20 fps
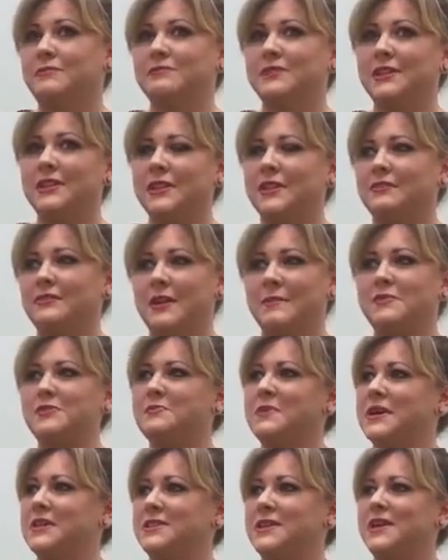really grabbed
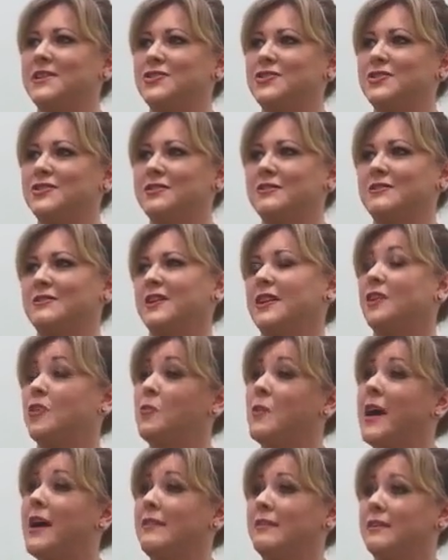my attention in a
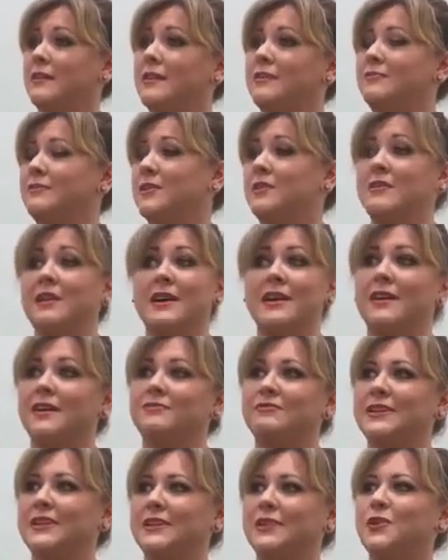way that I felt like I
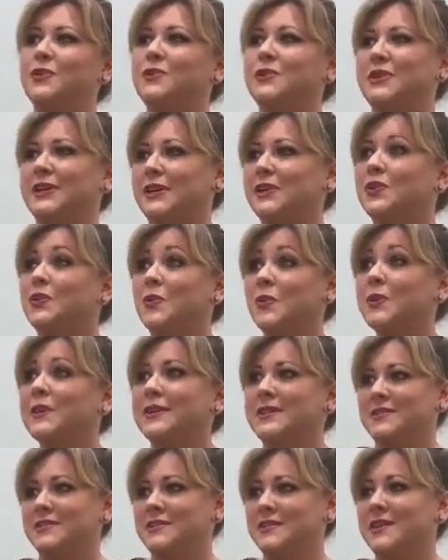really couldn't ignore
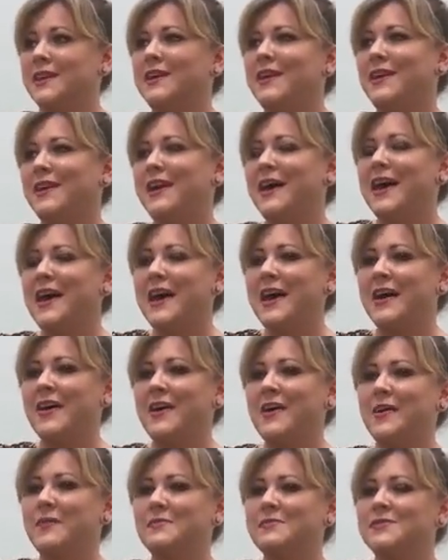it.
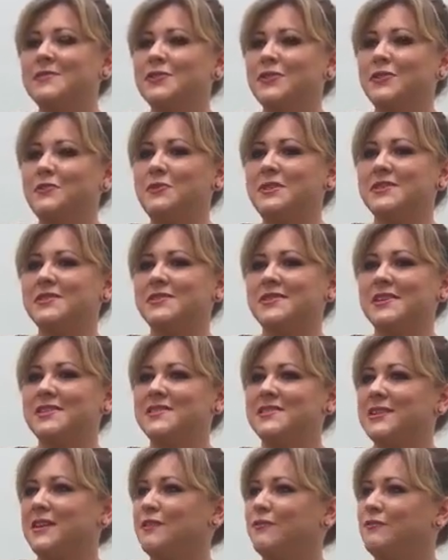So once I
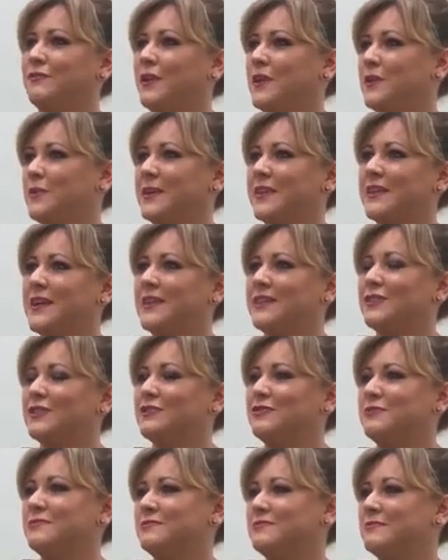started following that
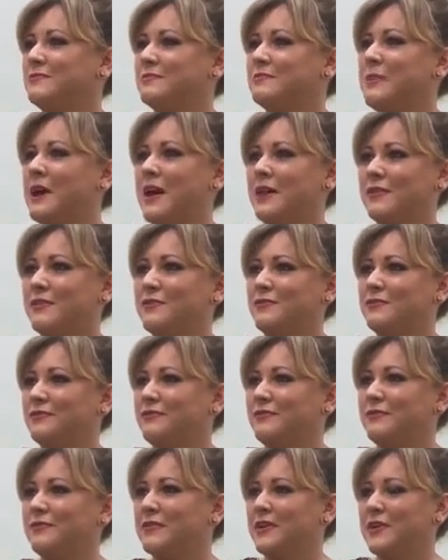little path
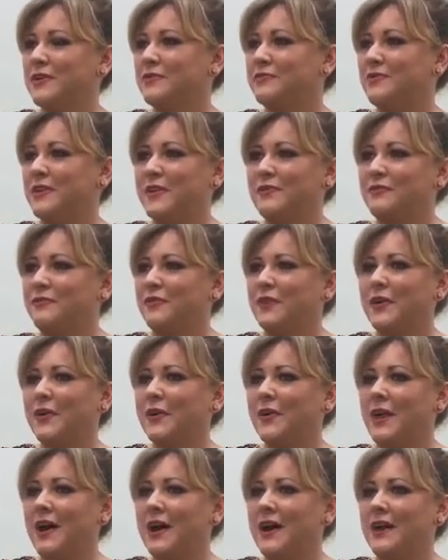of
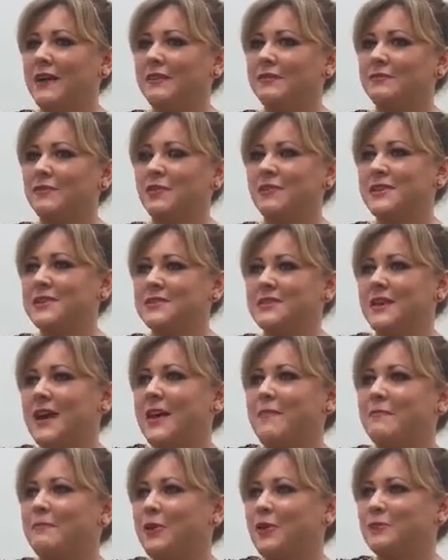info, all these
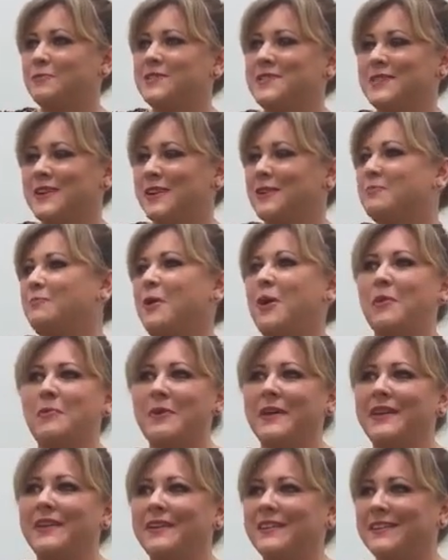light bulbs started
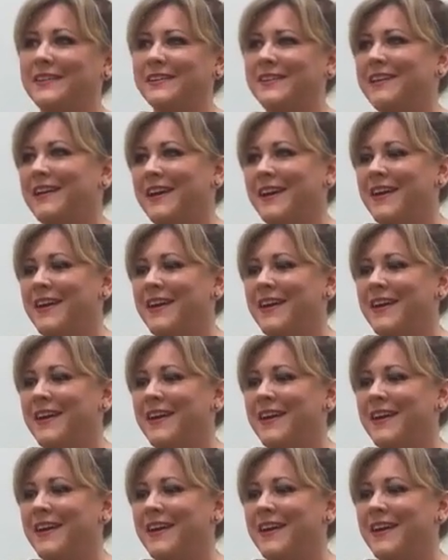popping, and